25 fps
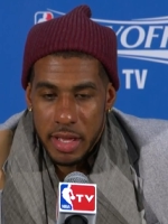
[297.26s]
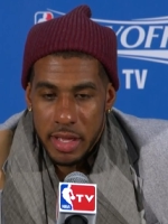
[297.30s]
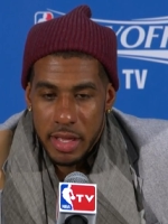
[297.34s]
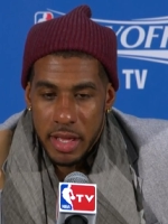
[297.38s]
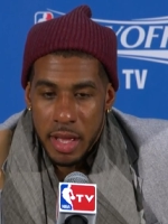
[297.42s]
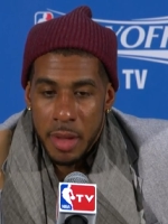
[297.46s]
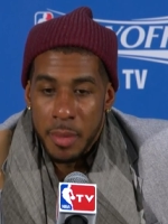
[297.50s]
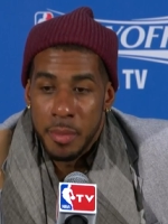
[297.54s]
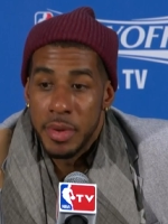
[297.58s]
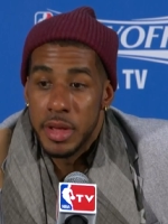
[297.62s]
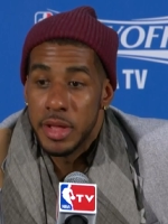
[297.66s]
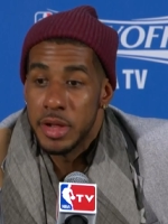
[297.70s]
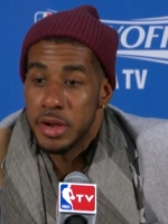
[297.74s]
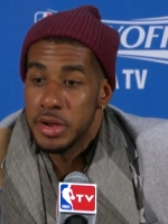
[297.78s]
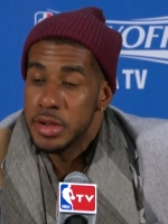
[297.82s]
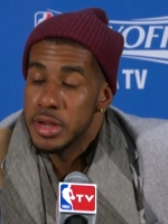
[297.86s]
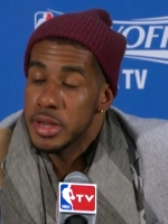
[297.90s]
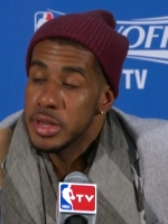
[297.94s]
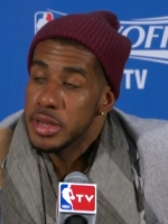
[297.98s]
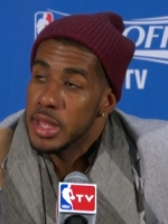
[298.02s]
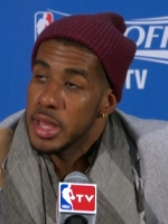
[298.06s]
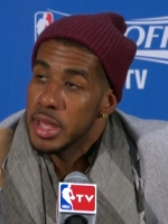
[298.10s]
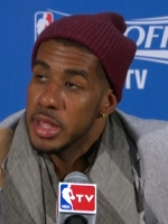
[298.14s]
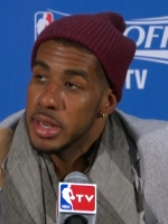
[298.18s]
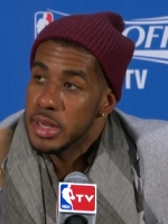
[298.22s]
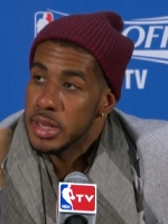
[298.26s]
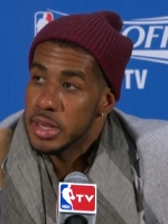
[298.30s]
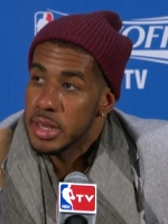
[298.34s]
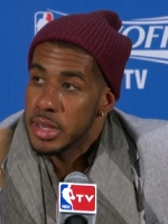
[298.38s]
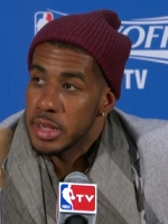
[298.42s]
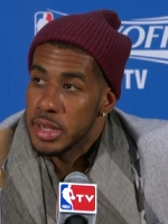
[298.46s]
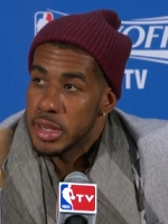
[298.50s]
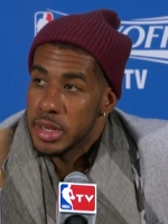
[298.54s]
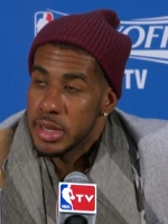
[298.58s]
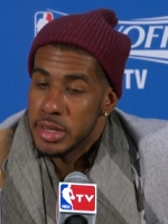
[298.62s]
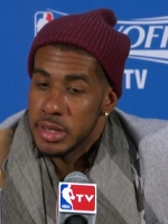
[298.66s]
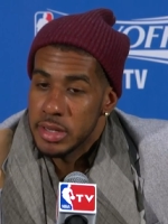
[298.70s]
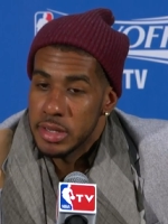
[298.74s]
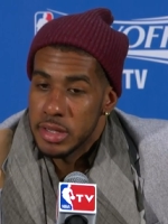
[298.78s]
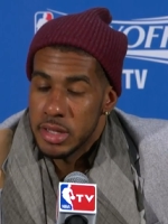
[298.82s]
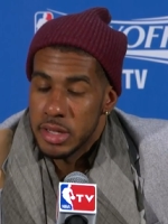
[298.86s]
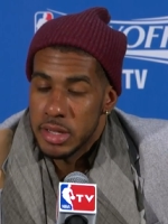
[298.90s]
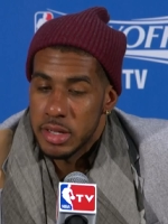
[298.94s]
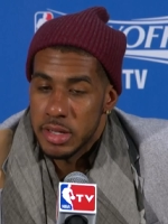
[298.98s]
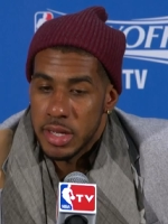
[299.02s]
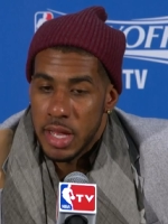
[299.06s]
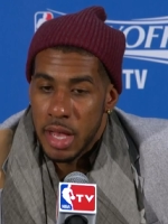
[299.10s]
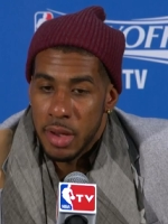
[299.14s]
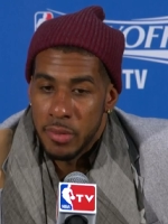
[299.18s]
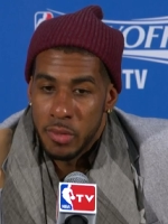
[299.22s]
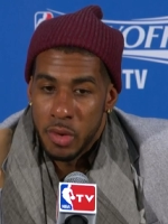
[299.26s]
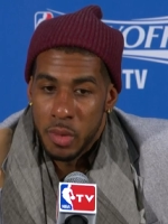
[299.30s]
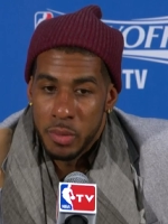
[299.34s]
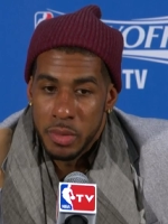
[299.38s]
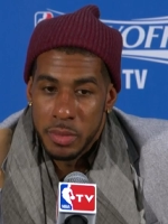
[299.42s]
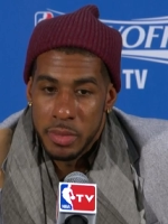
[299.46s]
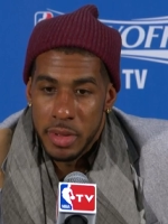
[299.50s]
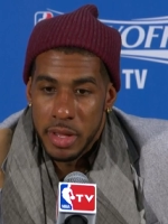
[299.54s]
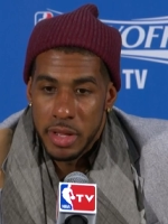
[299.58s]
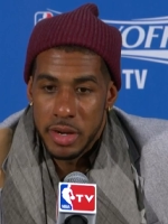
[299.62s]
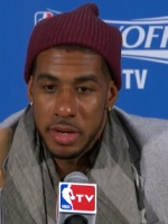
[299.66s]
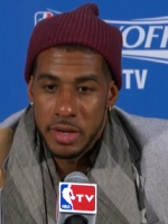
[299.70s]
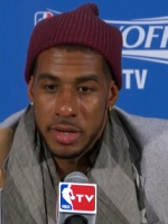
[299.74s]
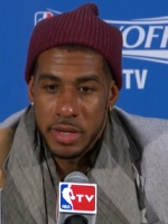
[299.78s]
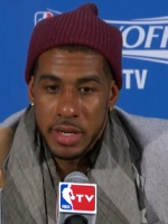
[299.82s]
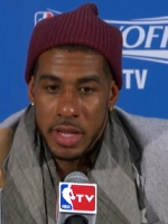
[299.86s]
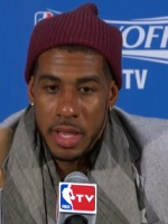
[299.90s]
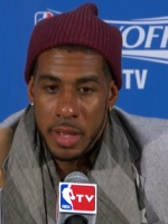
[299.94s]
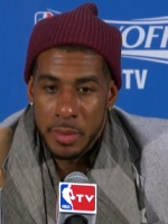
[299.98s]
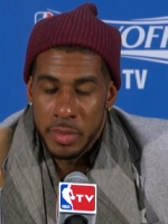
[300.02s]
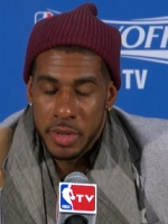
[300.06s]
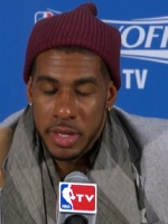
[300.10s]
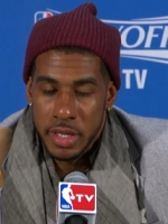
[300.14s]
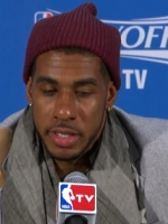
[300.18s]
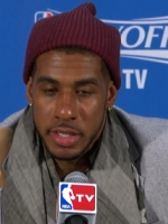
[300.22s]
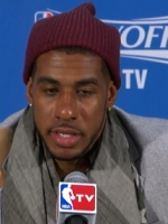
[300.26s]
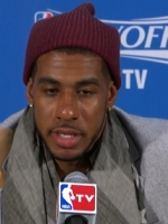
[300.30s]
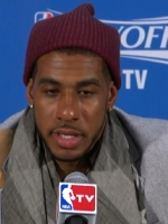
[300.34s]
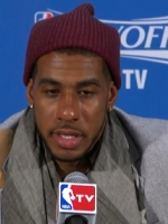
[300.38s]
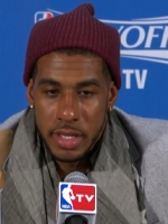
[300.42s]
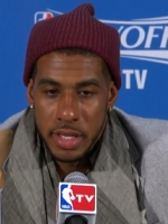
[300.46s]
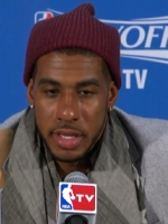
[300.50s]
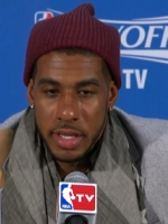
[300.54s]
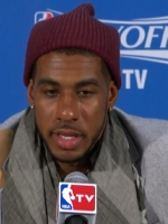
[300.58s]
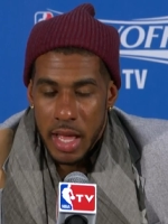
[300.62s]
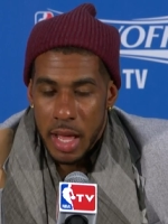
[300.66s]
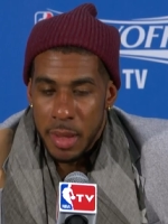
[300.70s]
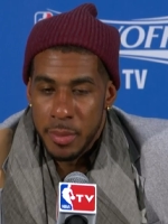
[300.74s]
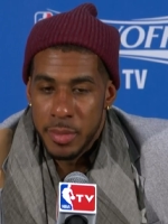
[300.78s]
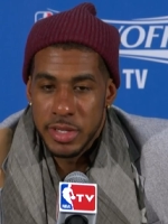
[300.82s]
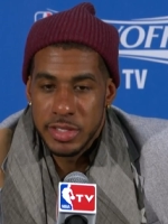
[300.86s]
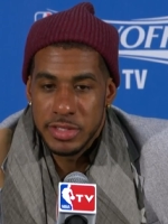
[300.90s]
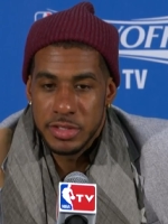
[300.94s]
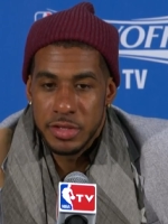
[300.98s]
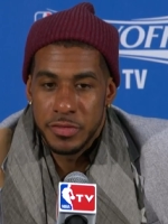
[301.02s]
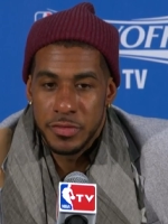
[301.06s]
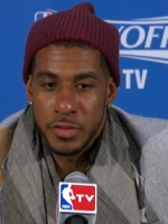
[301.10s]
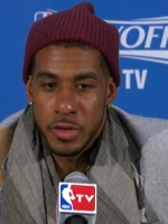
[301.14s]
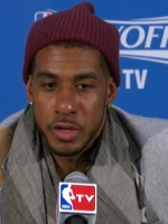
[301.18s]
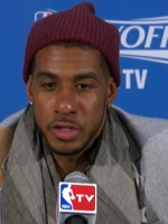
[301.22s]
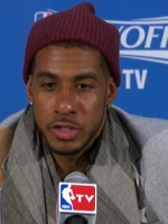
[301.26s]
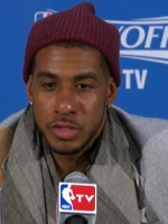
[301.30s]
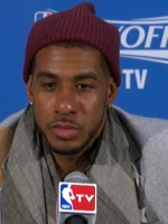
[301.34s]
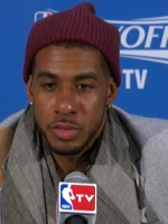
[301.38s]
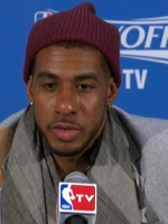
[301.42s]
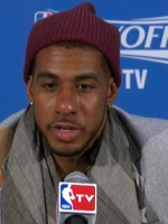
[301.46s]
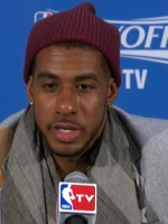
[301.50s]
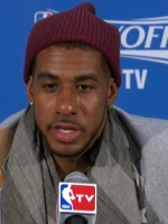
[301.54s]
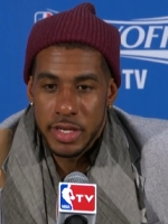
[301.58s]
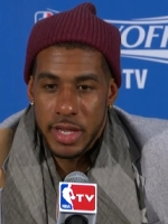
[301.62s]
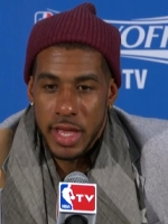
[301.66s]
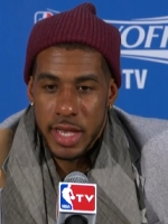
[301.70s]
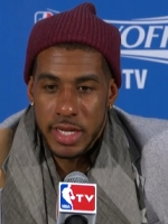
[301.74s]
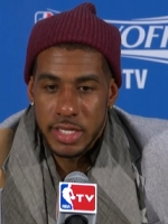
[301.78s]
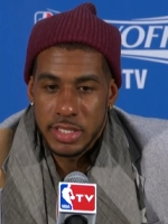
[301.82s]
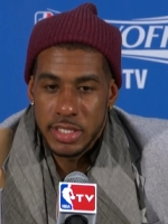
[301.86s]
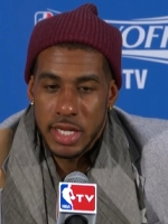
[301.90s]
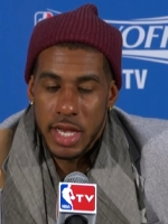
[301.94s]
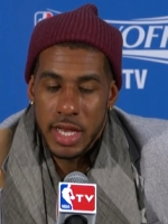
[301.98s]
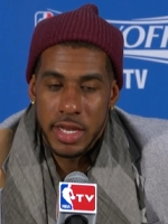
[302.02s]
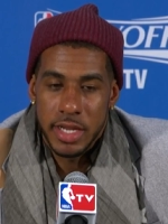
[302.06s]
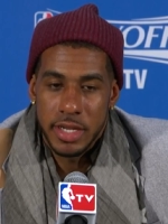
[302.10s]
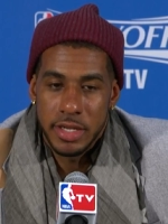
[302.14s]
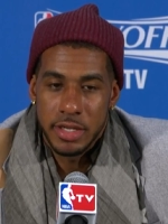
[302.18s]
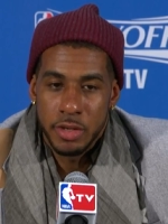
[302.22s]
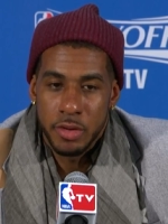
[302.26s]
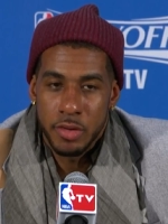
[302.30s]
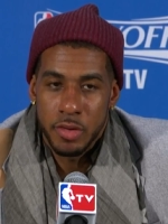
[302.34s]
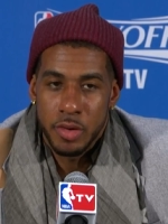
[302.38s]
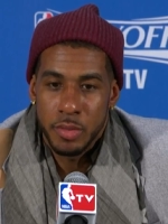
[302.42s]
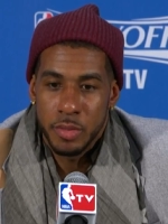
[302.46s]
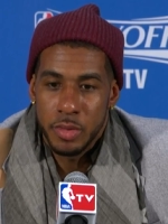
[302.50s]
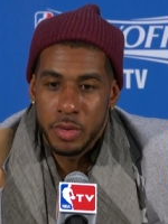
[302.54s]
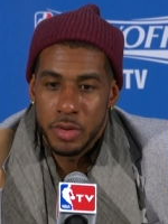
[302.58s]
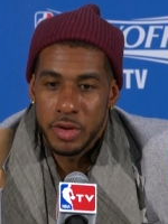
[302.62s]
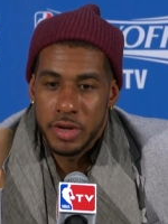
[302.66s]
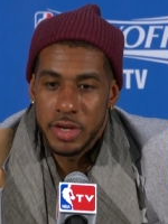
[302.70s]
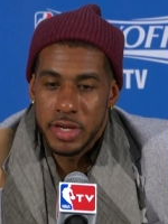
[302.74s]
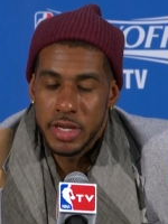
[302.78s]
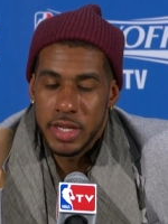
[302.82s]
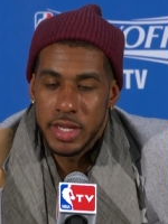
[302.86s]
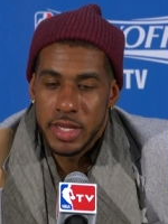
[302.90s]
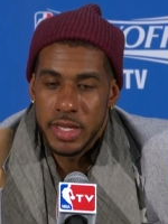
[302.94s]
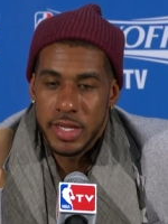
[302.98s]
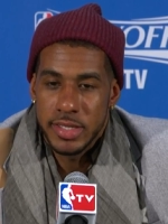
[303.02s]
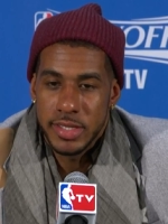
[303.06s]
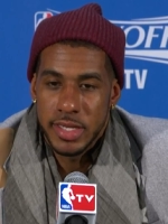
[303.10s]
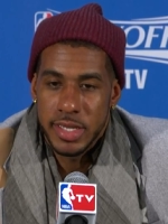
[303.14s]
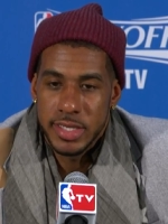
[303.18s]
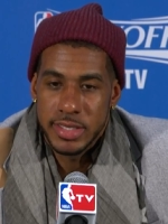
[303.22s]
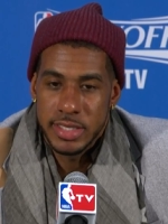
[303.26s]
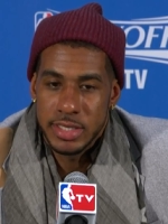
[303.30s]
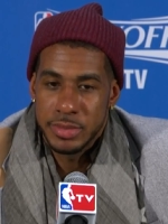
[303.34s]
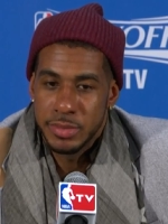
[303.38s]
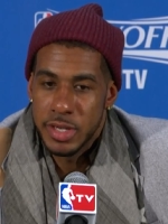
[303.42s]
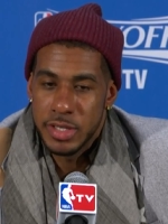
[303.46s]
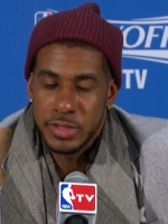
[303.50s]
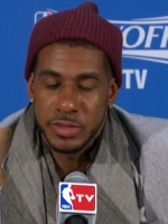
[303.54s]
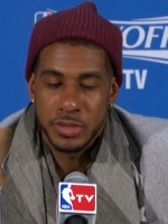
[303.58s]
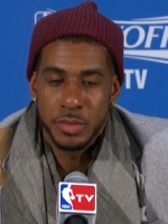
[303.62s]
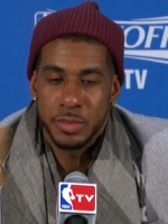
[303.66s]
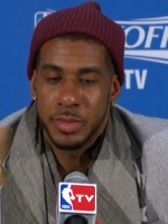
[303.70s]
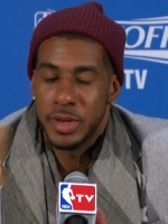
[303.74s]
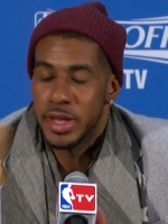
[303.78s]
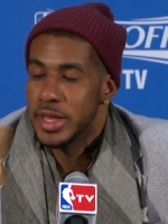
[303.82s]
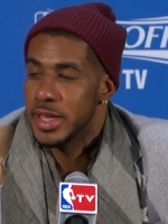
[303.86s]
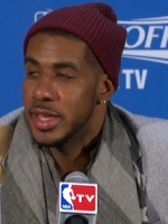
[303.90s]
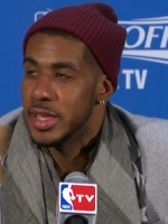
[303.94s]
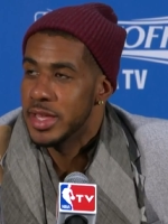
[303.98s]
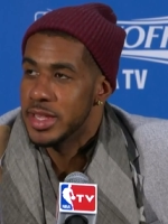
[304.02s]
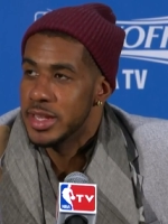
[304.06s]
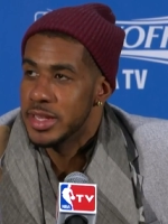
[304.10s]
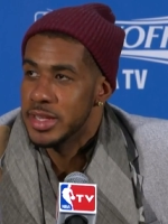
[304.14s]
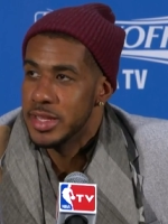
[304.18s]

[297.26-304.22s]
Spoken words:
I'm better than that, and I will be better than that. But I missed the first one, and I shot it normal, and then it just messed with my head,